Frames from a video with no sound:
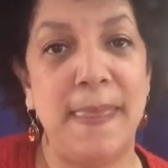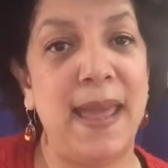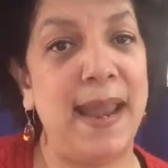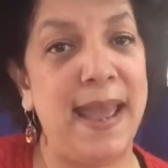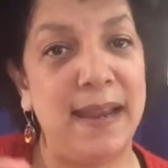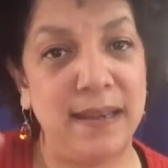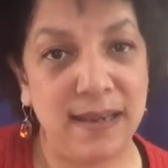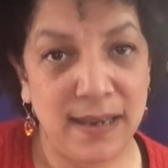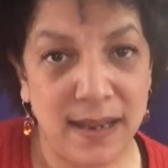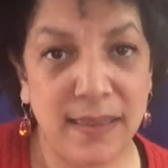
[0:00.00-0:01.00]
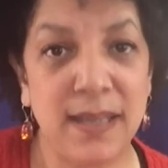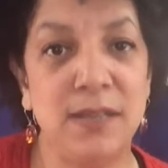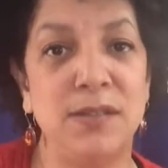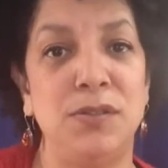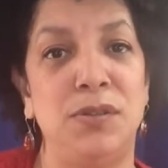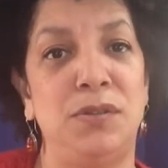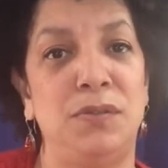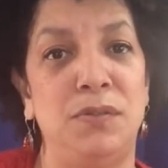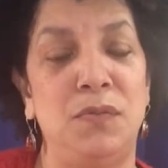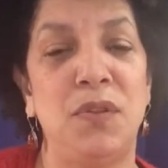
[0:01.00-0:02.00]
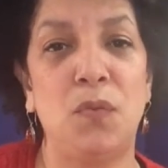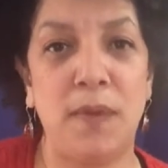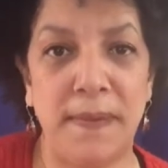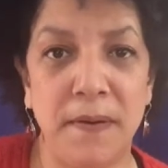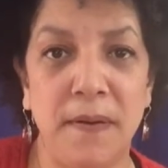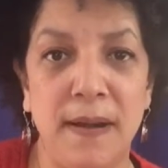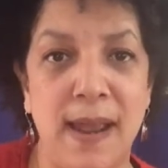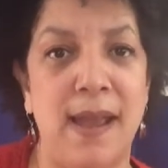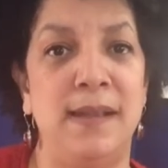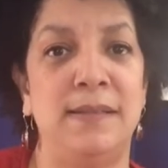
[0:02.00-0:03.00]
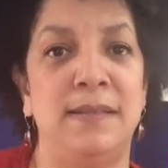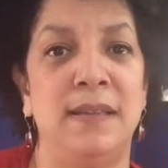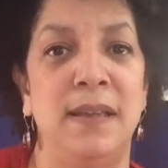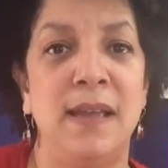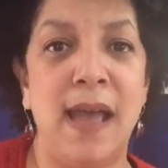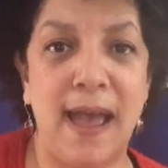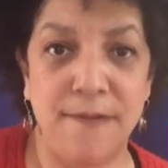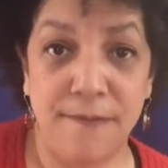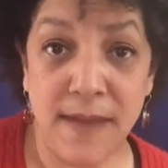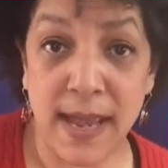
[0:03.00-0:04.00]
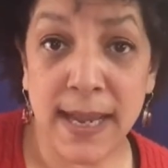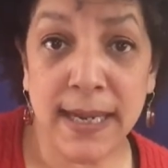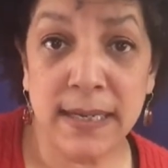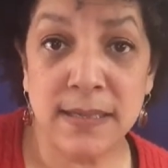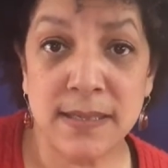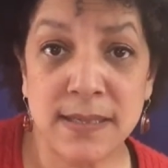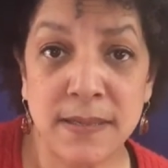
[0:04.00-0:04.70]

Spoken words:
that had nothing to do with whether or not I find